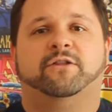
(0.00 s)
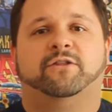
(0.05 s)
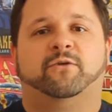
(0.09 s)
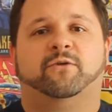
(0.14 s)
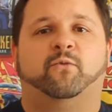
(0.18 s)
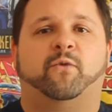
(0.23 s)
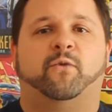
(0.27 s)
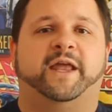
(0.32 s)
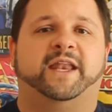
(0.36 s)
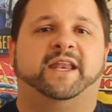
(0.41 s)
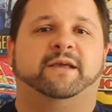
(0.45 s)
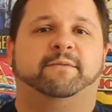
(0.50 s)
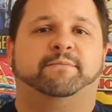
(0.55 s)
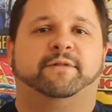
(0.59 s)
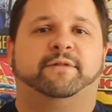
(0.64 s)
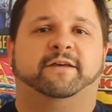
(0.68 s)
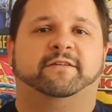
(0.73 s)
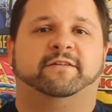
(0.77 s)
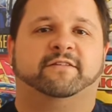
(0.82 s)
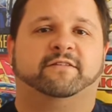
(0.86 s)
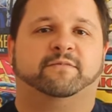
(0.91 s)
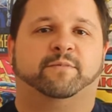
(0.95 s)
the waiting
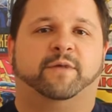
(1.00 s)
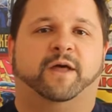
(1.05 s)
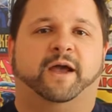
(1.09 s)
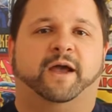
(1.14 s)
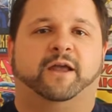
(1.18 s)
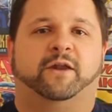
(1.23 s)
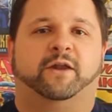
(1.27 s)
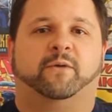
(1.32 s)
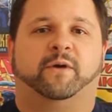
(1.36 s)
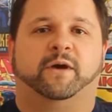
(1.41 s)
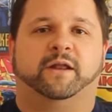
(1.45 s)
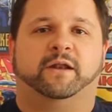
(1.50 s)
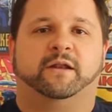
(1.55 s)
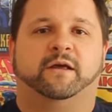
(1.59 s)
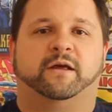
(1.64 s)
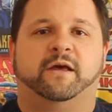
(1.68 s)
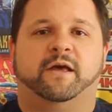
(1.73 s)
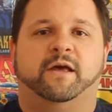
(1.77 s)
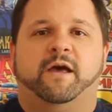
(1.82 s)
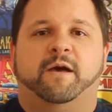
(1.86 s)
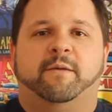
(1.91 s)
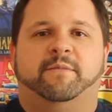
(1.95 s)
place is black and white
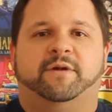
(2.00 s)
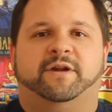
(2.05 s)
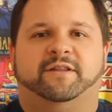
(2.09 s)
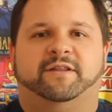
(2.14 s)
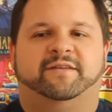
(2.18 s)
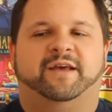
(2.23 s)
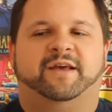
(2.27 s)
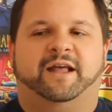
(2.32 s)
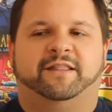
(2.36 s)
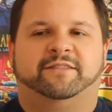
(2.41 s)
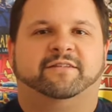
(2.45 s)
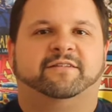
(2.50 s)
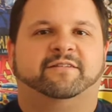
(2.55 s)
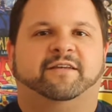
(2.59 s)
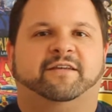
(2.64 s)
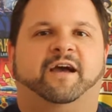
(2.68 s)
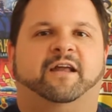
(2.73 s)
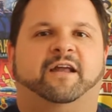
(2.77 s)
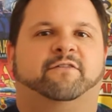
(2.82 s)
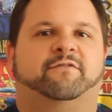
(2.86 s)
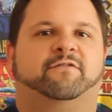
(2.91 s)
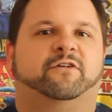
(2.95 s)
but it's got this
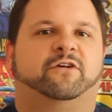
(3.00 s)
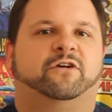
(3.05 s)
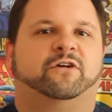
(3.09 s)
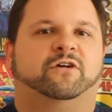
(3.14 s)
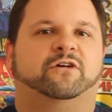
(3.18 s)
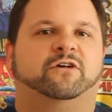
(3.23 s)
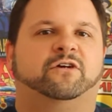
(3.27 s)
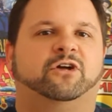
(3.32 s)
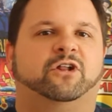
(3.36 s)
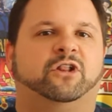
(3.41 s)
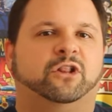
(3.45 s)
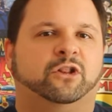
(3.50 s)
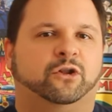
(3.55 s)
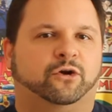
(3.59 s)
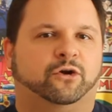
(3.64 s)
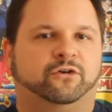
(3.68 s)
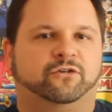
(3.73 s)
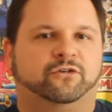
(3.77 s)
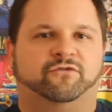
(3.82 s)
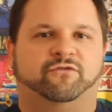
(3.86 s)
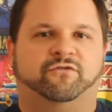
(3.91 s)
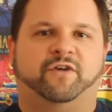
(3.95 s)
kind of
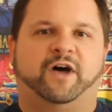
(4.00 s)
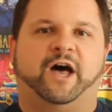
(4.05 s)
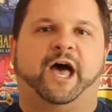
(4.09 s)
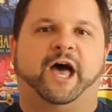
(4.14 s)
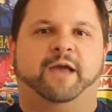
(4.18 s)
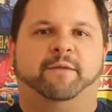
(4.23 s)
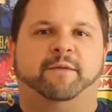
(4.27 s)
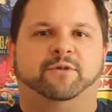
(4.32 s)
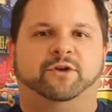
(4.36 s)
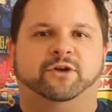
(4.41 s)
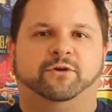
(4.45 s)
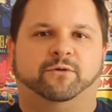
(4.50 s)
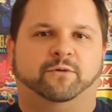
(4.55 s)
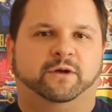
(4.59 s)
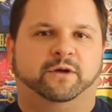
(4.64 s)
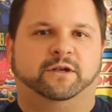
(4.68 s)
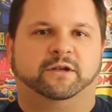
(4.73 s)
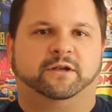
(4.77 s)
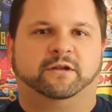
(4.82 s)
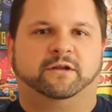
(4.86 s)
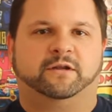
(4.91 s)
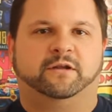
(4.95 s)
clerks vibe to
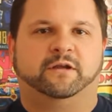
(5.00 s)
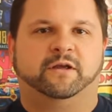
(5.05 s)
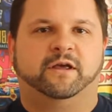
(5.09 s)
it